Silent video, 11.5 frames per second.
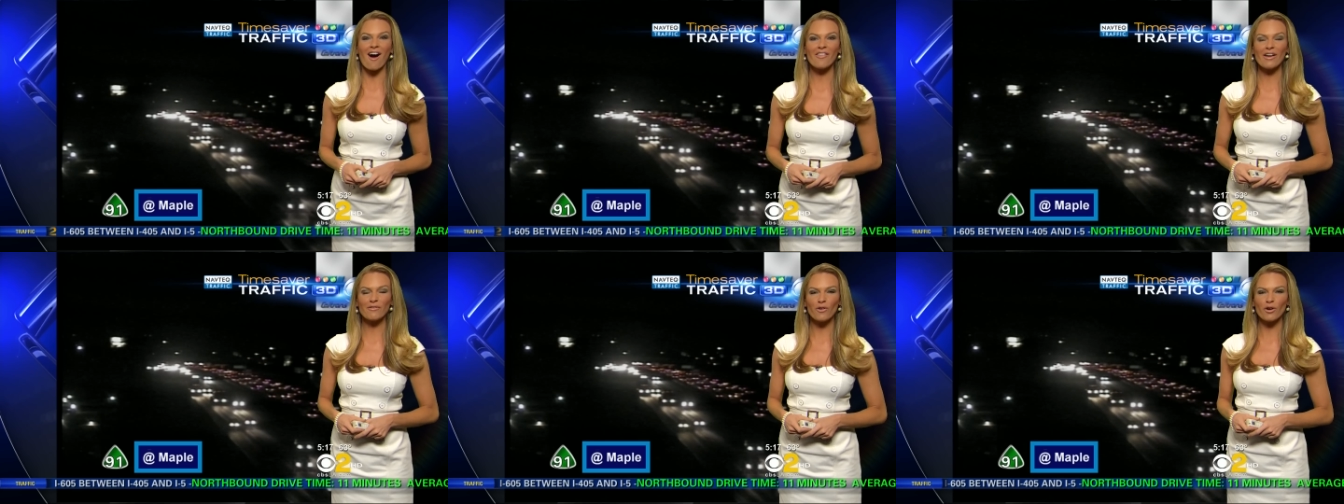
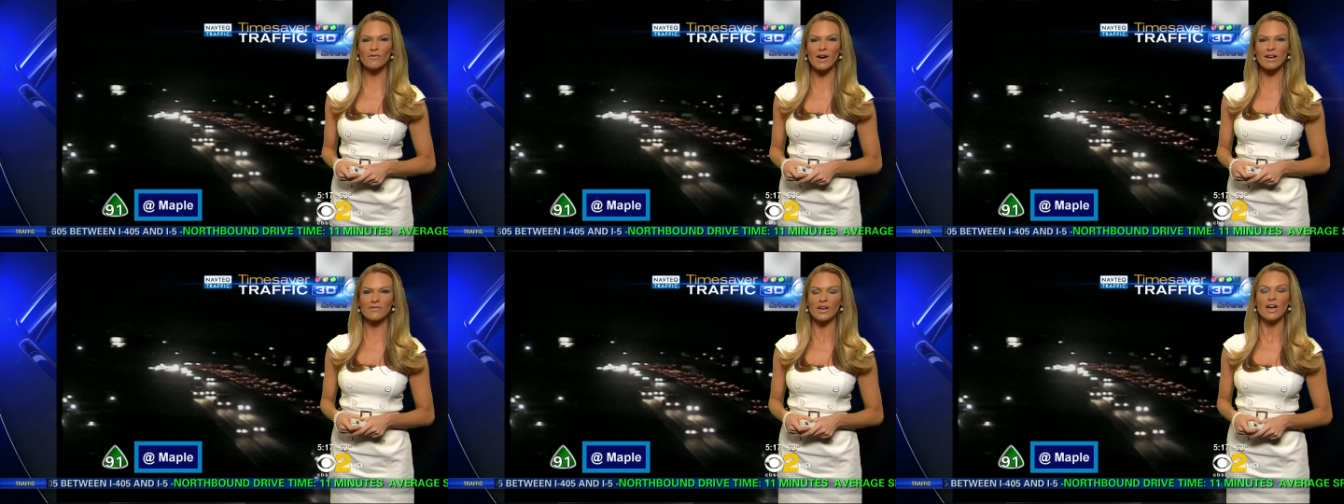on that
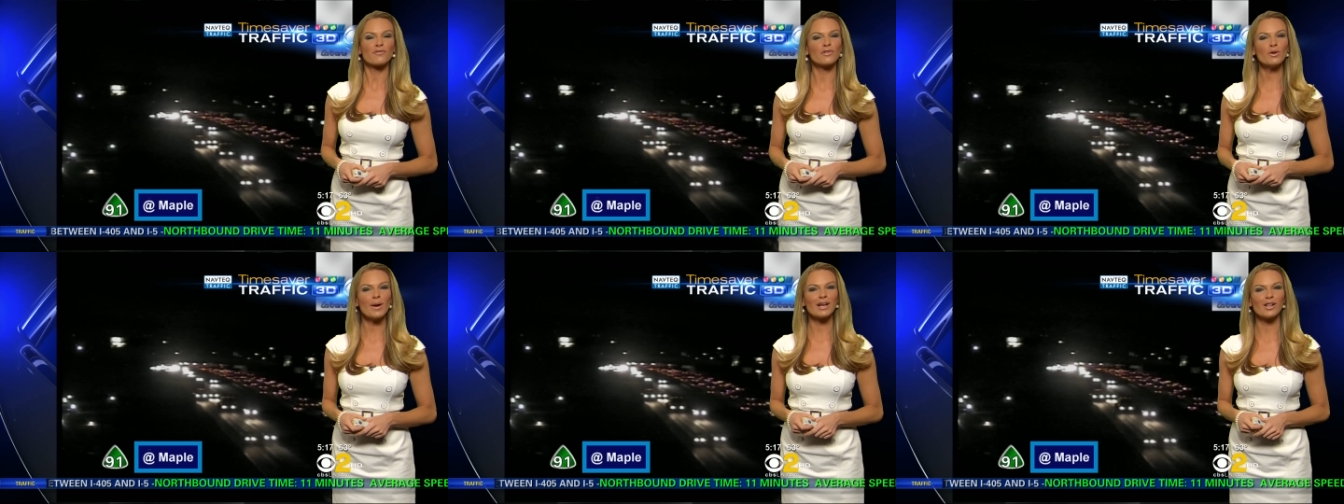405
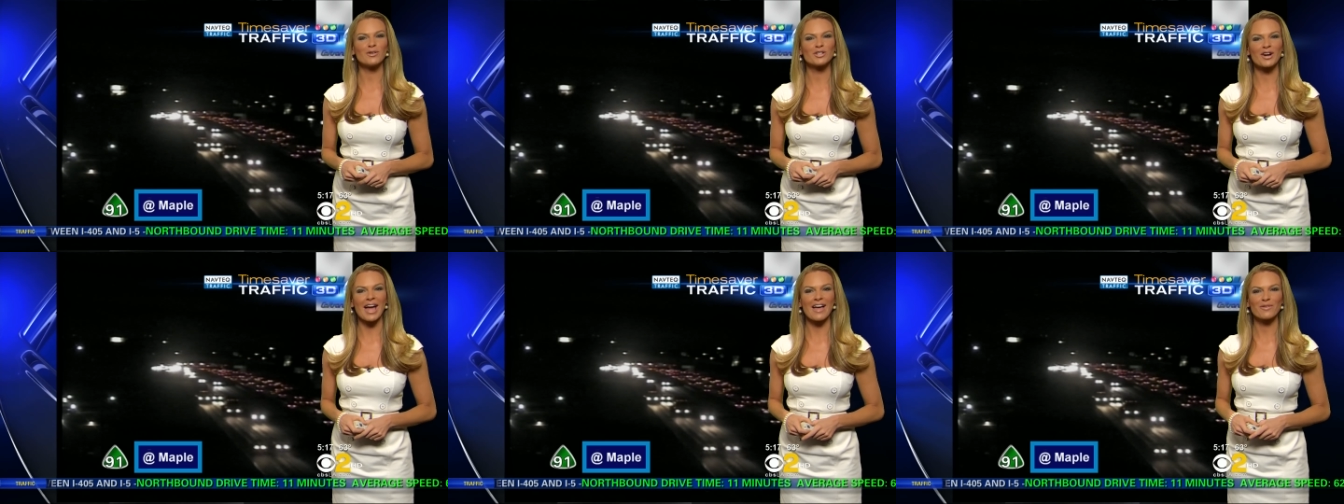freeway
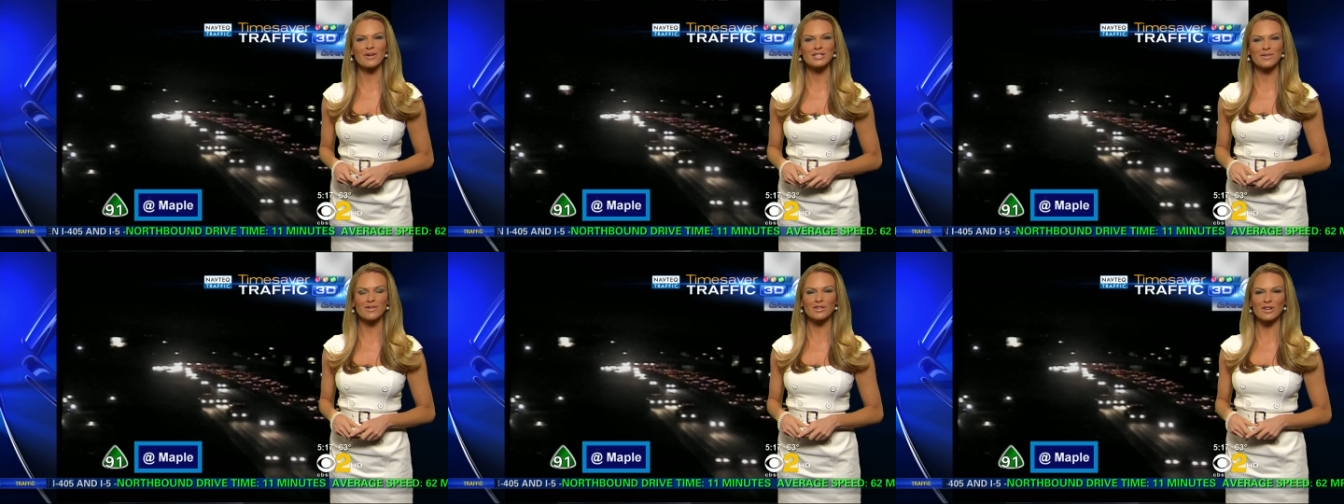closure and the
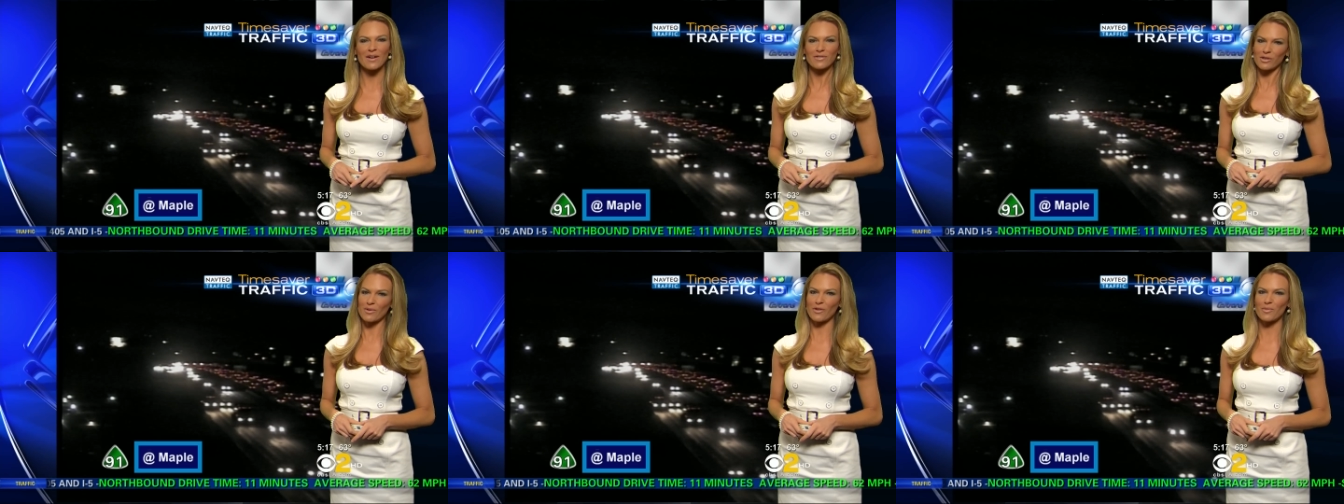rest of your
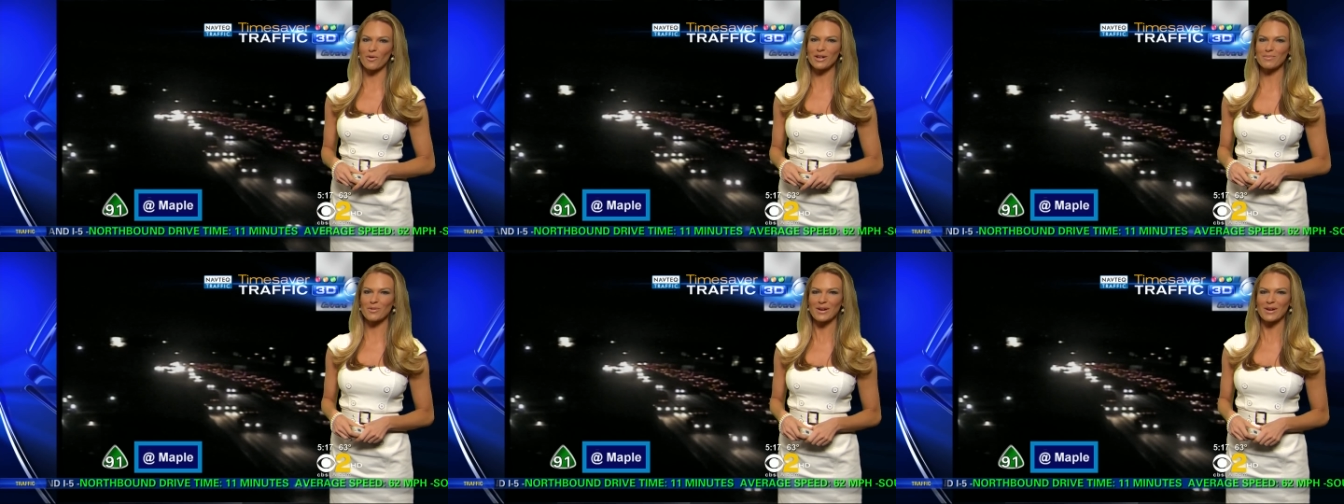traffic throughout the morning.